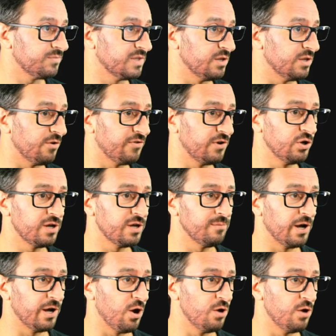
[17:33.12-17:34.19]
if I look in my
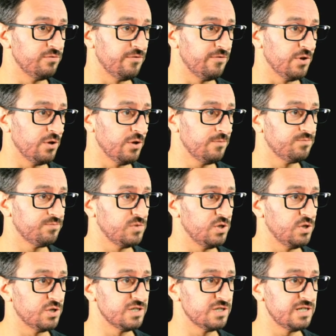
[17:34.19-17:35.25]
overview, you
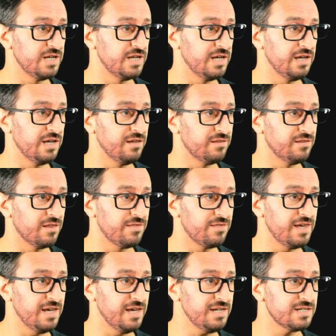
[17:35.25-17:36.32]
can see that
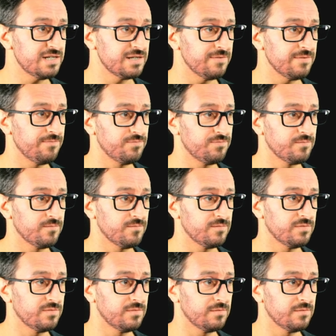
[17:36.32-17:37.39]
this
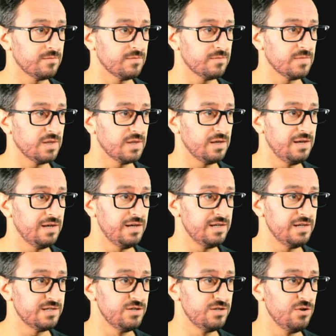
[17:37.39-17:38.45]
is
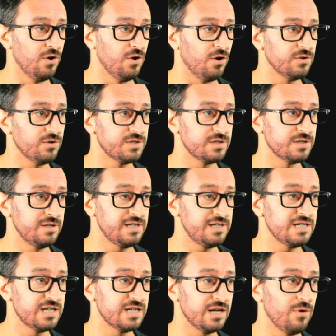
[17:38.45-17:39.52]
going
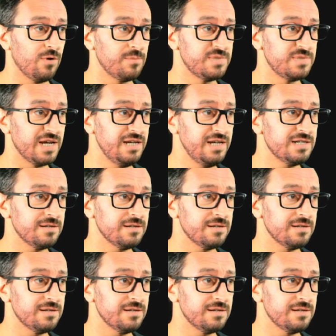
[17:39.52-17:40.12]
to update.